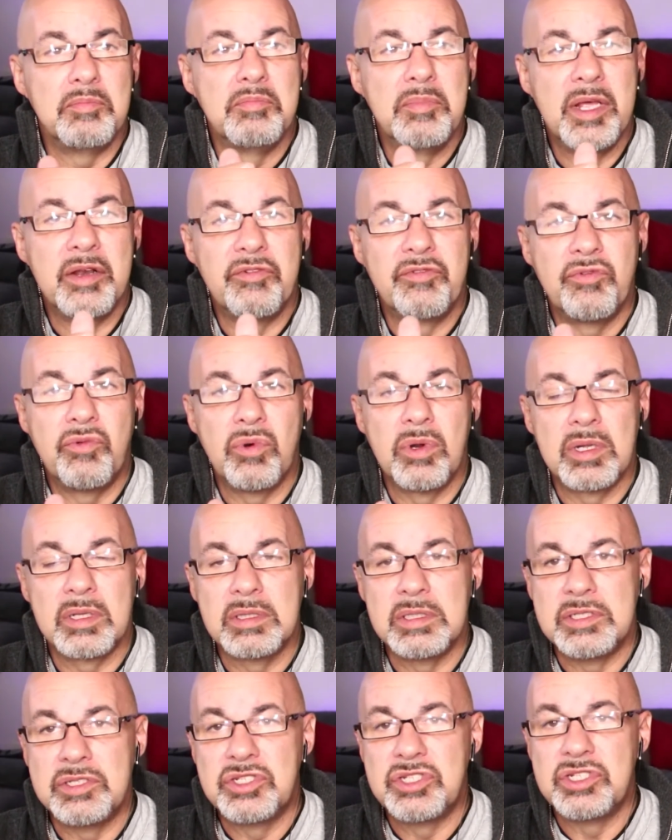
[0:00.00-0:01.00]

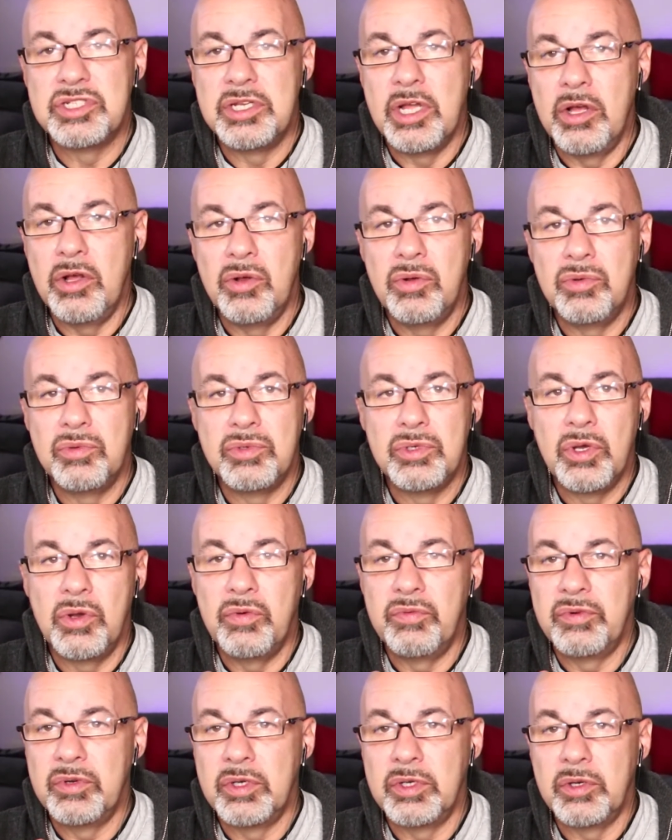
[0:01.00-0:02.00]
metaphorically stoned
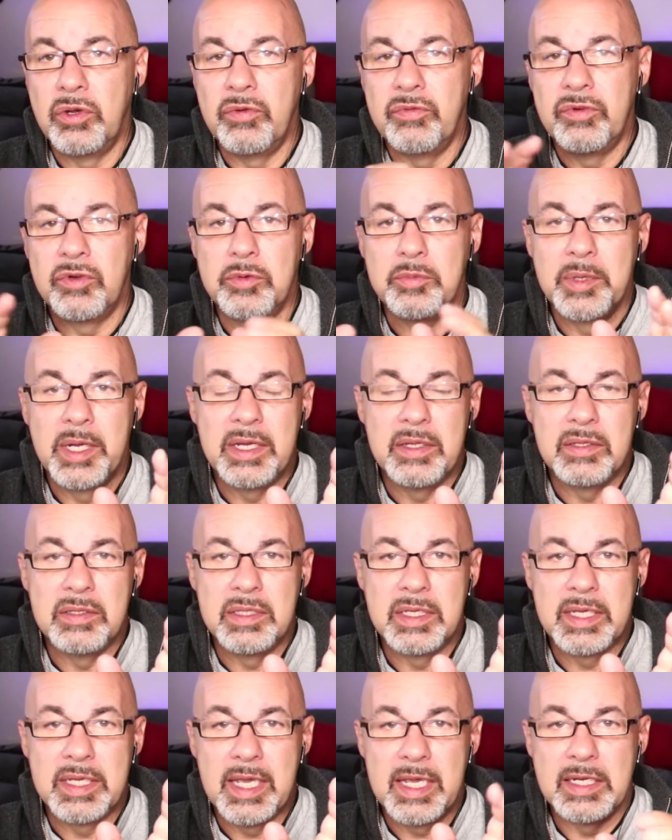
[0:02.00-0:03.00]
over and over by
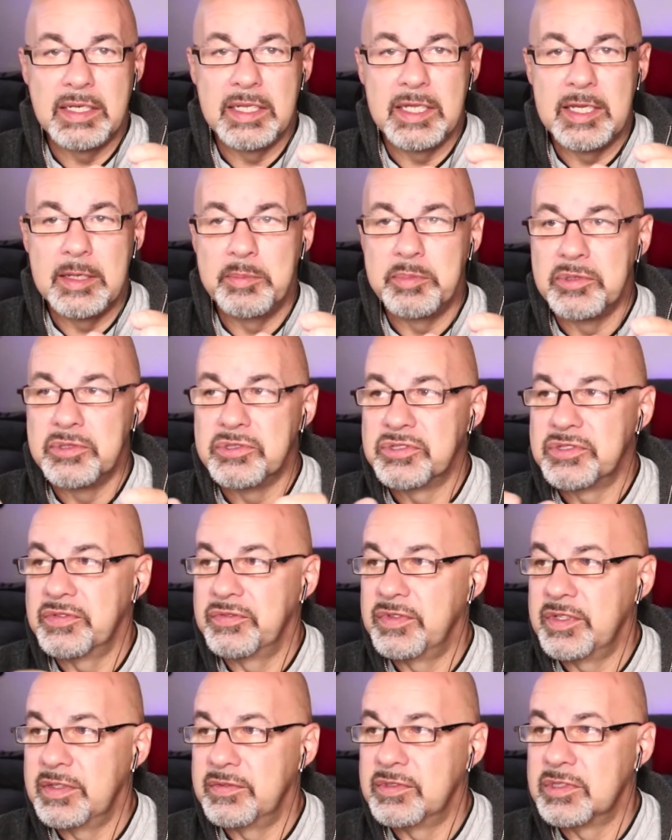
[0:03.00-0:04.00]
the gatekeepers
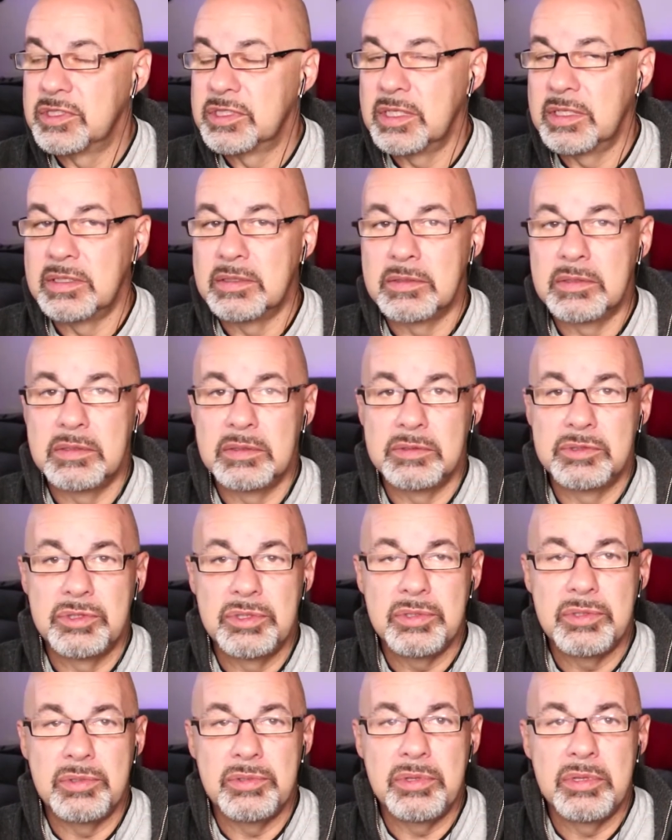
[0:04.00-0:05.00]
of evangelical
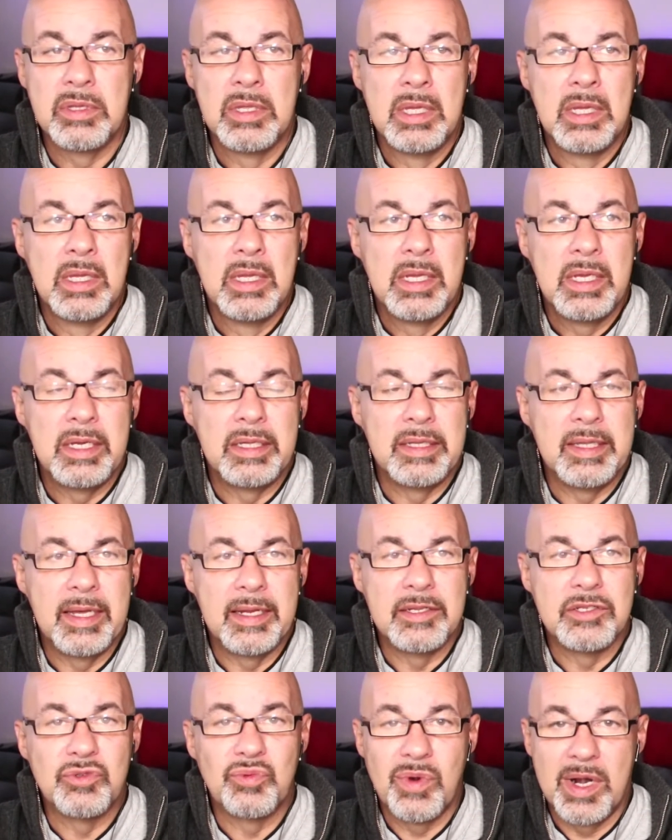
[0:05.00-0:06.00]
truth, and that
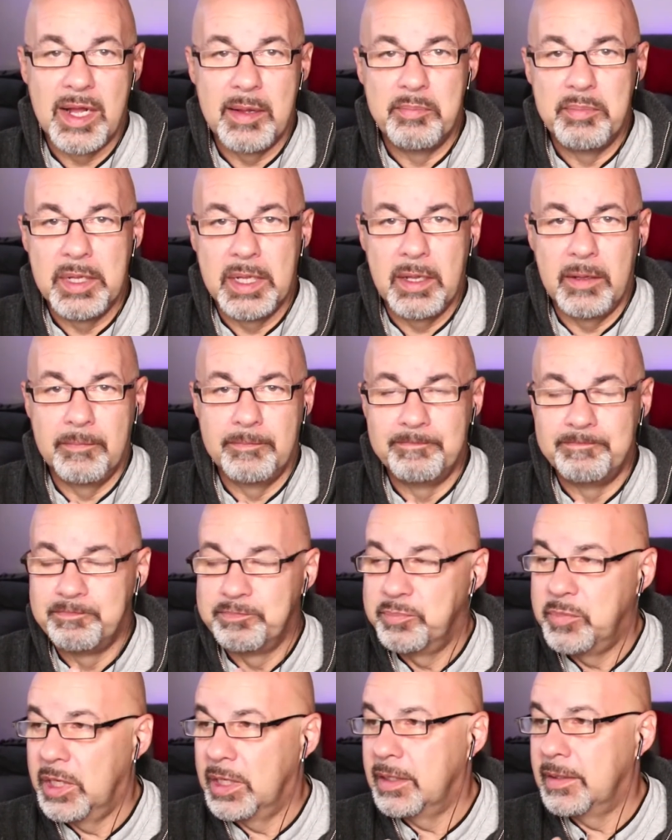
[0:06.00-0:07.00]
is Rob Bell.
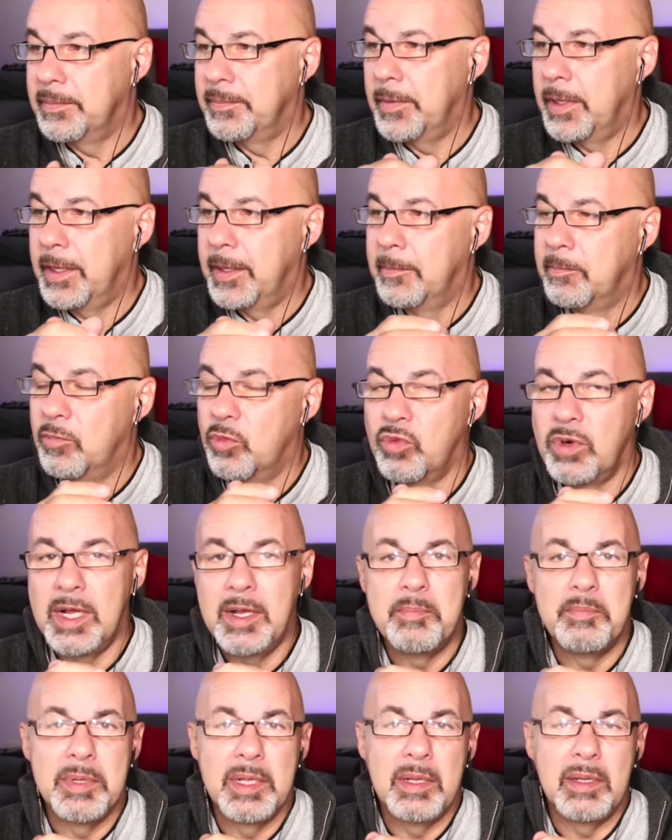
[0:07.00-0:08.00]
But
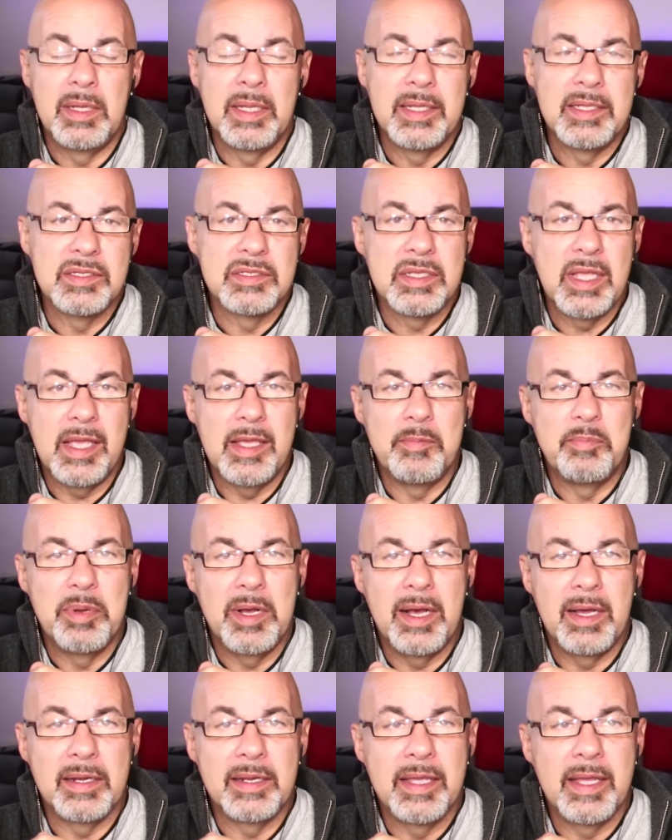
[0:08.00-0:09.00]
Rob Bell has a
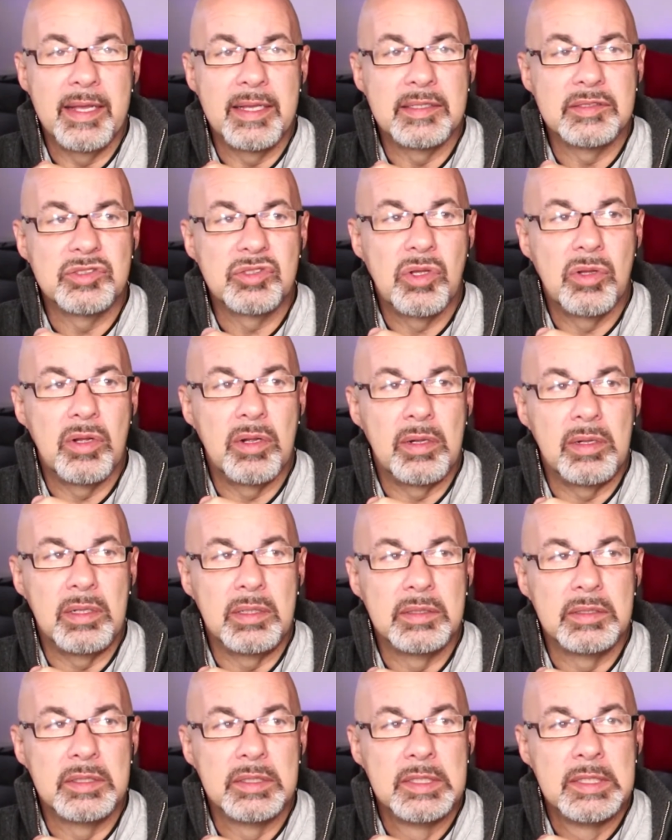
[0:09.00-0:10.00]
podcast
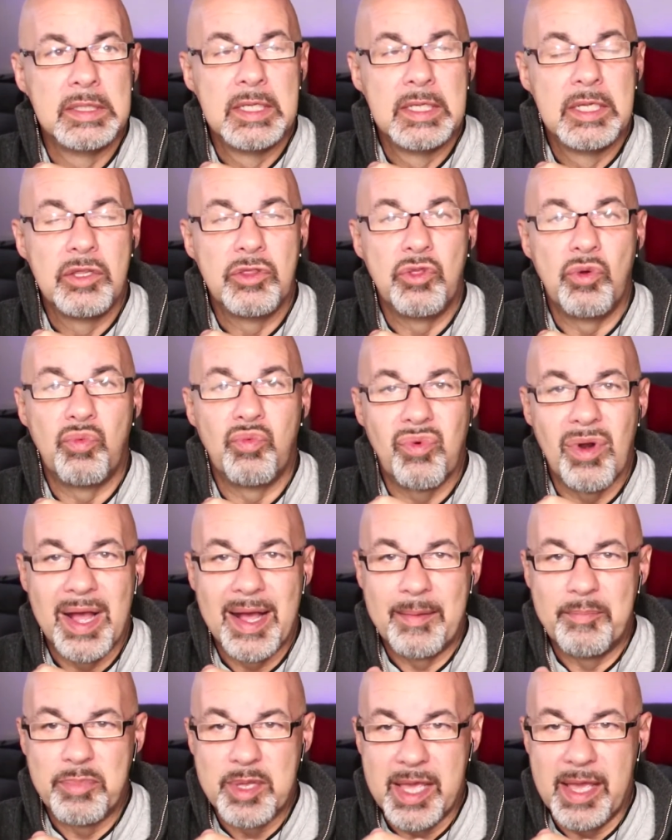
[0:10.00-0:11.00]
called the
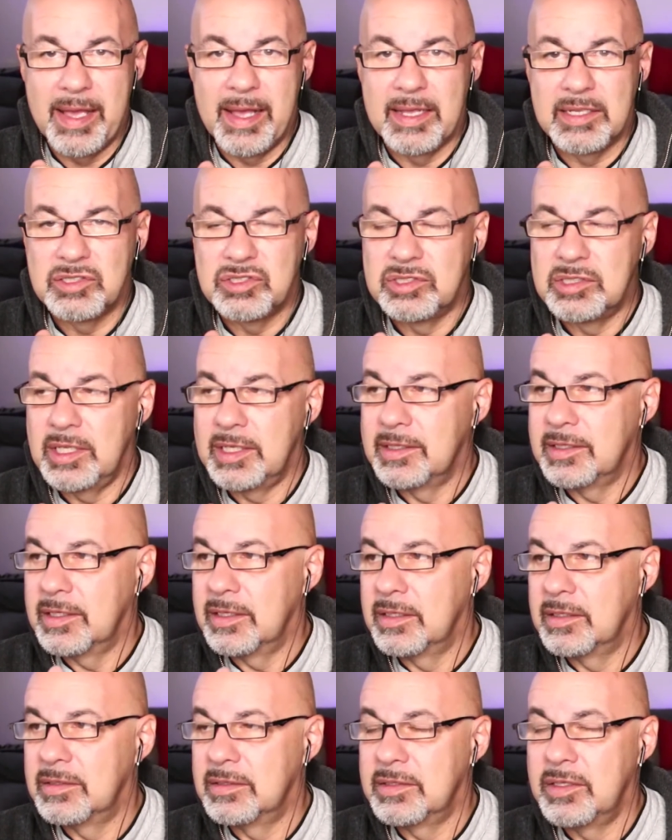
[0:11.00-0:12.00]
Robcast, and
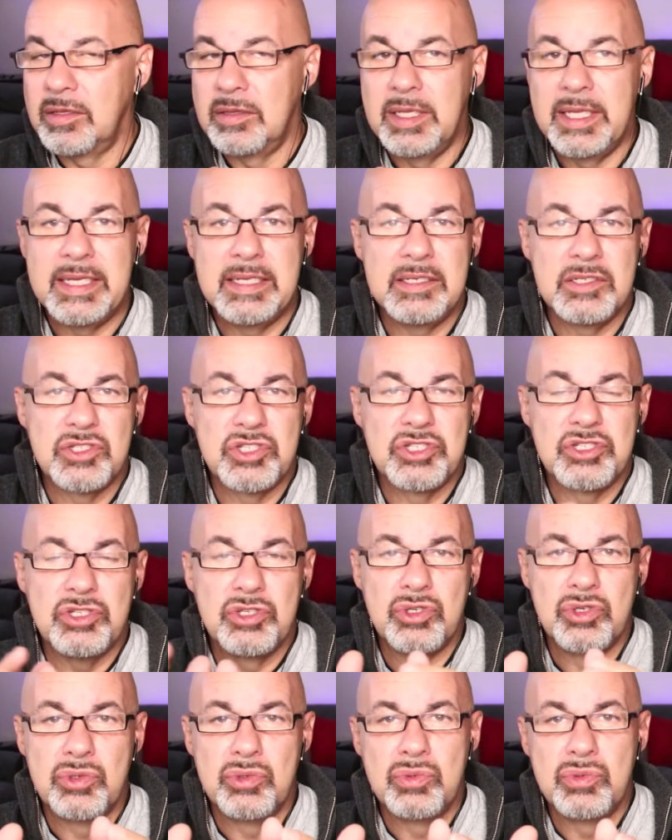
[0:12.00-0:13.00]
the latest
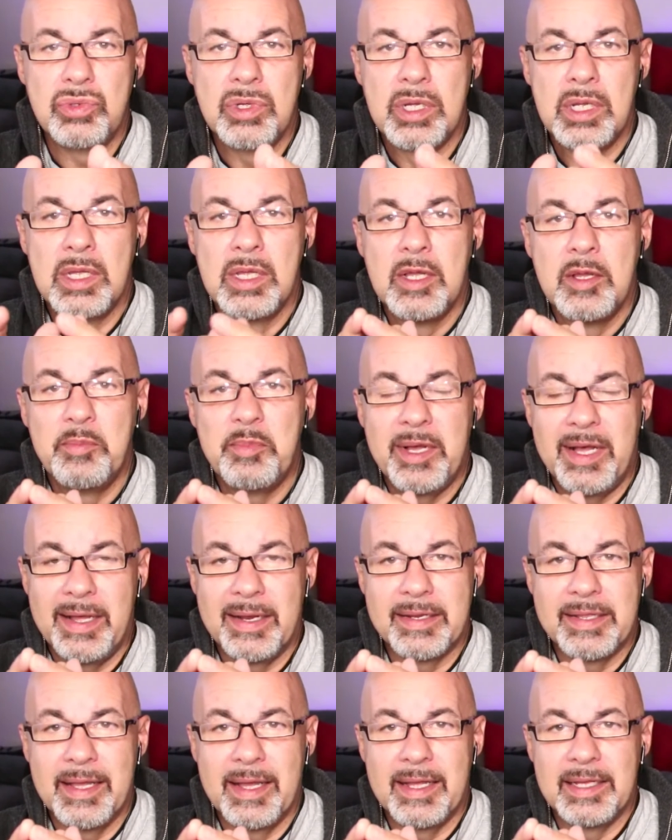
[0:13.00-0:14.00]
two
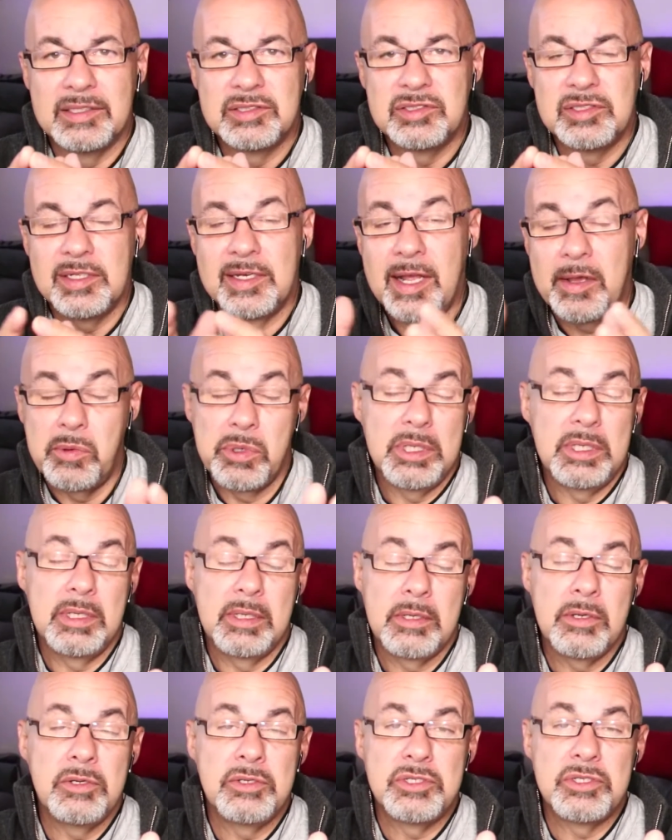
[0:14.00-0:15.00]
podcasts, and I would
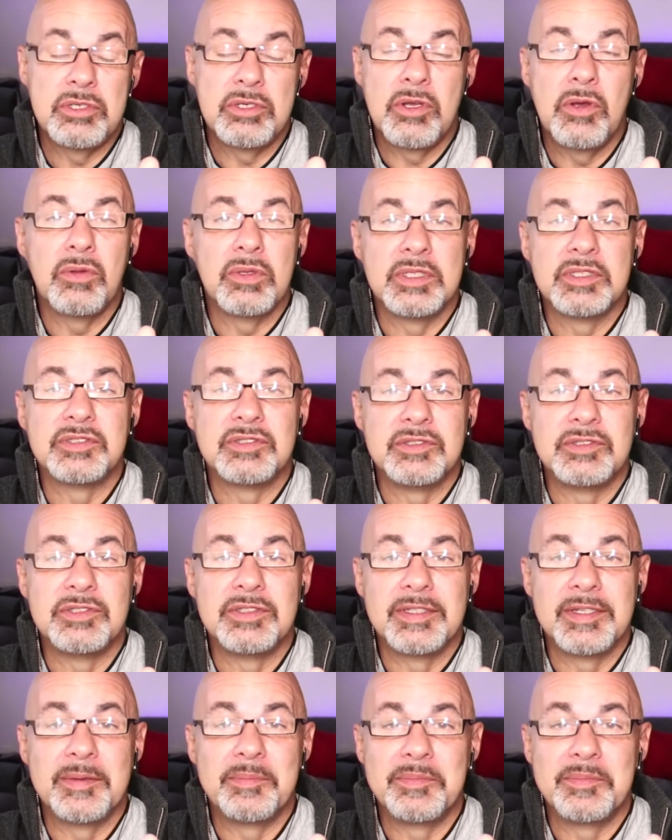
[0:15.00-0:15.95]
encourage you to go listen to them.